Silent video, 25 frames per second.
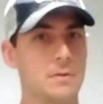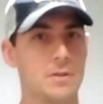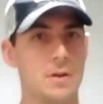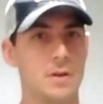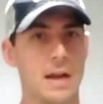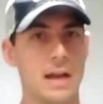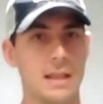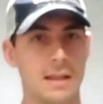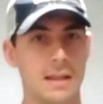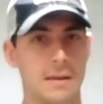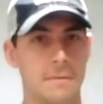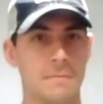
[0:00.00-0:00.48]

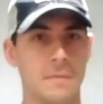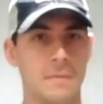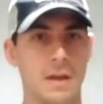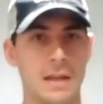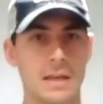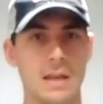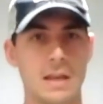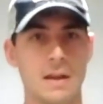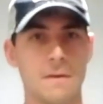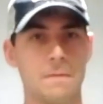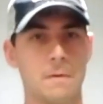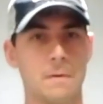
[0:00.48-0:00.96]
training them
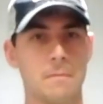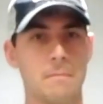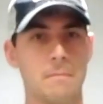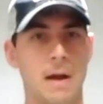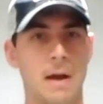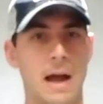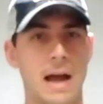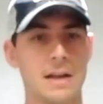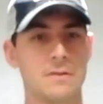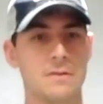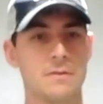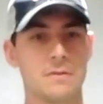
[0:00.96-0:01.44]
on different
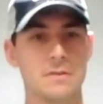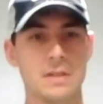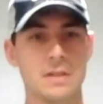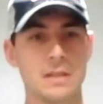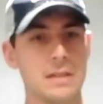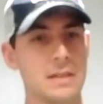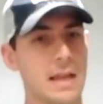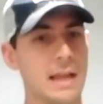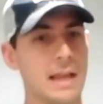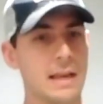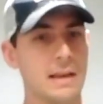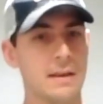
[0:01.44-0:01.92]
modules
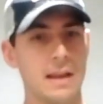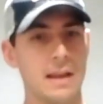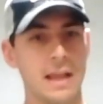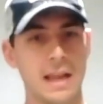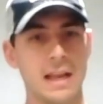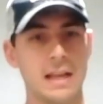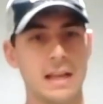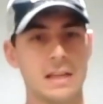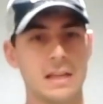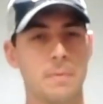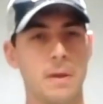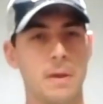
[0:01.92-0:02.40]

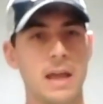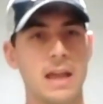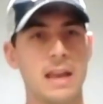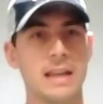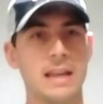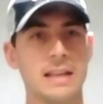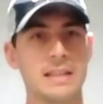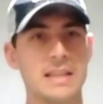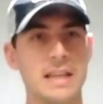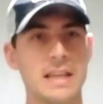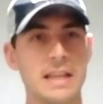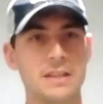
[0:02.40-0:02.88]
and
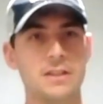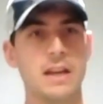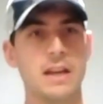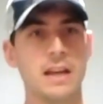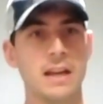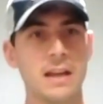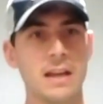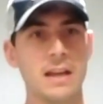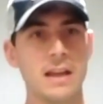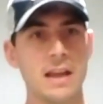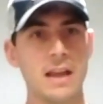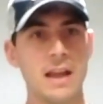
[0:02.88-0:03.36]
explaining and
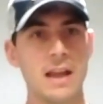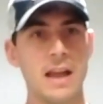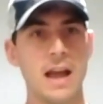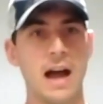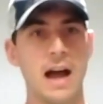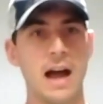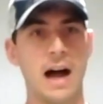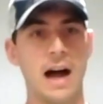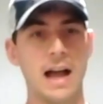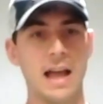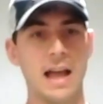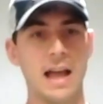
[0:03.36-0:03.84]
teaching. And